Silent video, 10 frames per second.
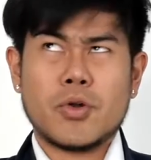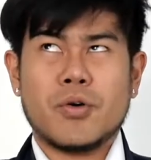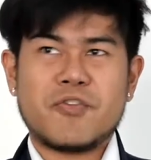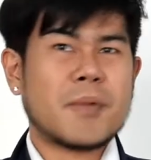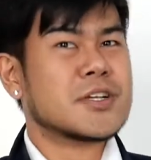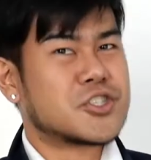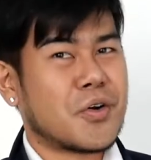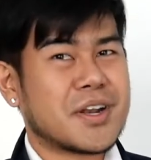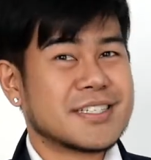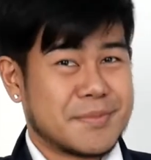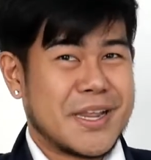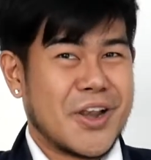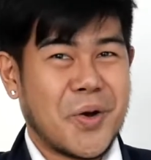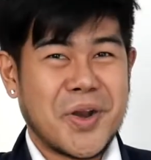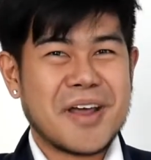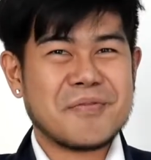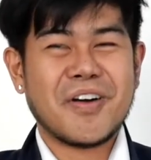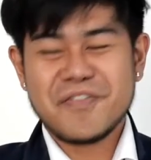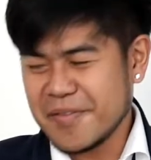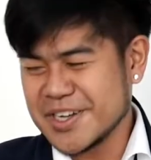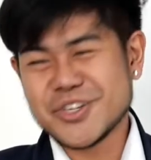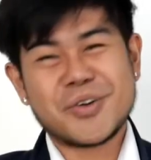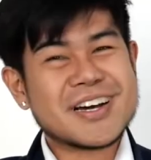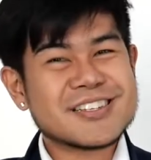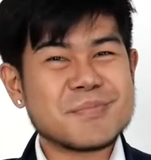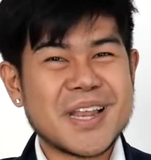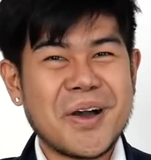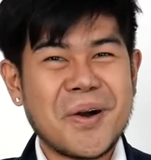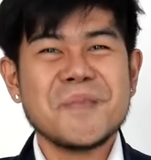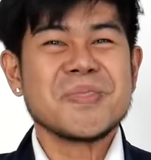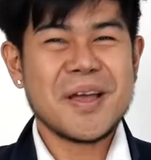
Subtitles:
from the shoulders below, not above, from the shoulders below